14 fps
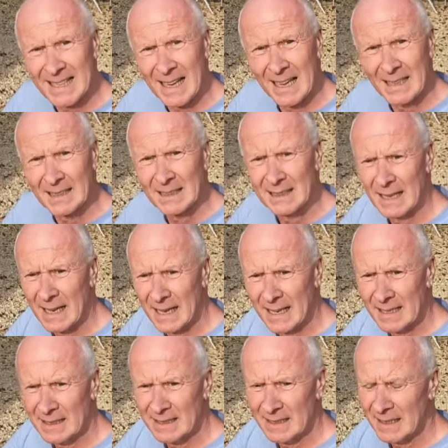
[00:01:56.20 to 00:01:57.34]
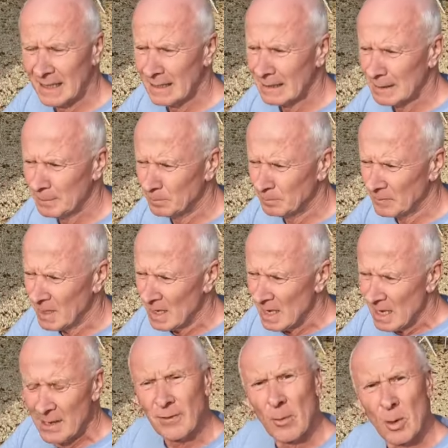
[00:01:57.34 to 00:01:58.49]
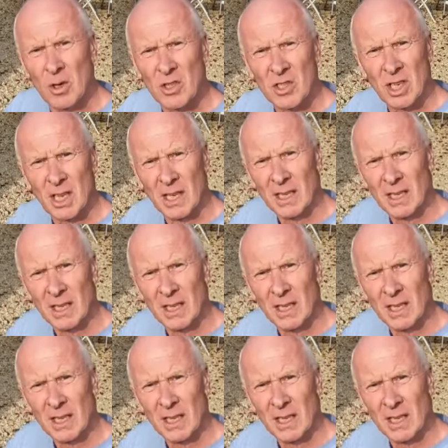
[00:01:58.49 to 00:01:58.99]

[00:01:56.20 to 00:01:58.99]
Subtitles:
that, and if I'm honest,